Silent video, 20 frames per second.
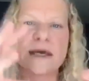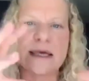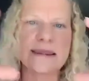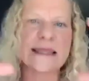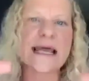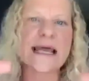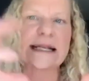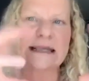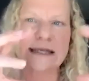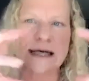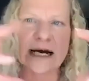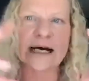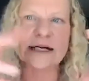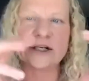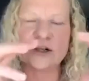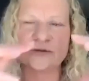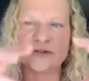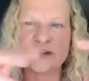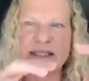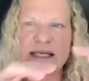that kind
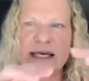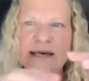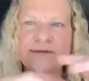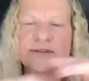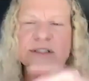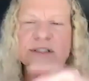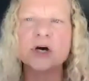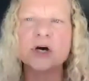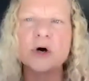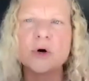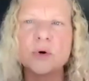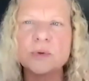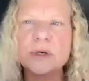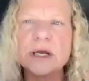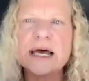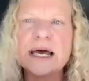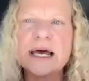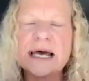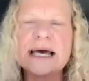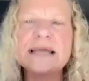of safe zone.
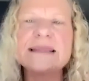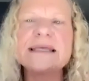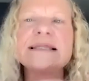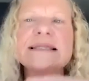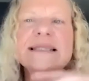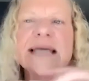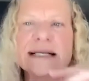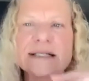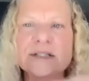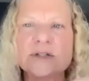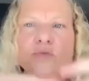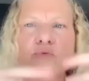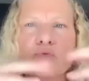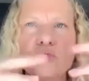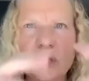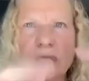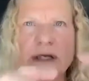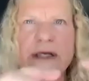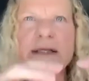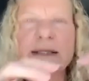I think that's a
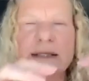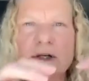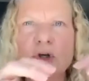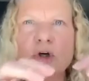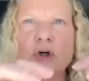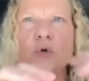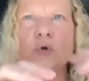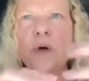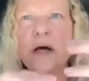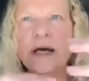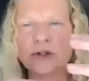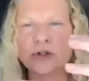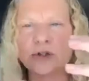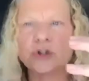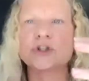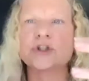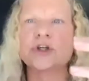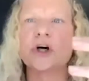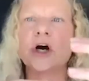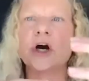really good way to
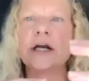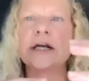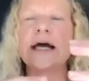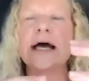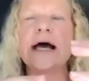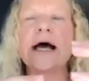start.